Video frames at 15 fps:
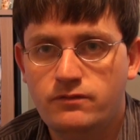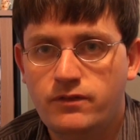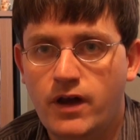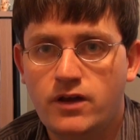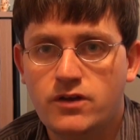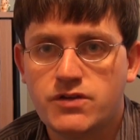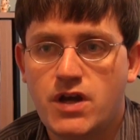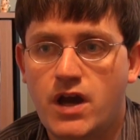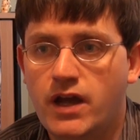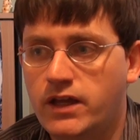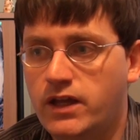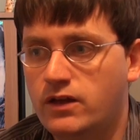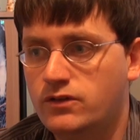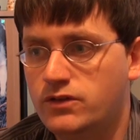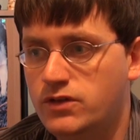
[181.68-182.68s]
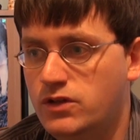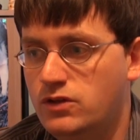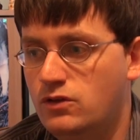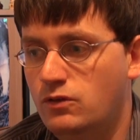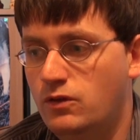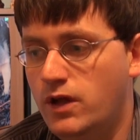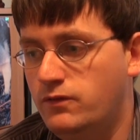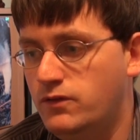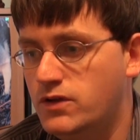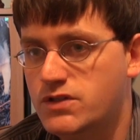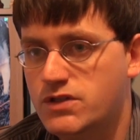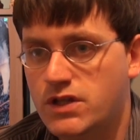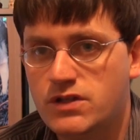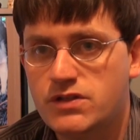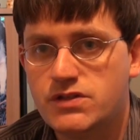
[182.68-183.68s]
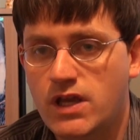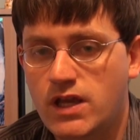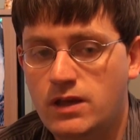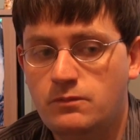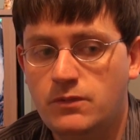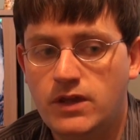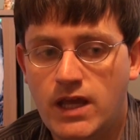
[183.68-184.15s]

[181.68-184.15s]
files, I guarantee you, if you see the same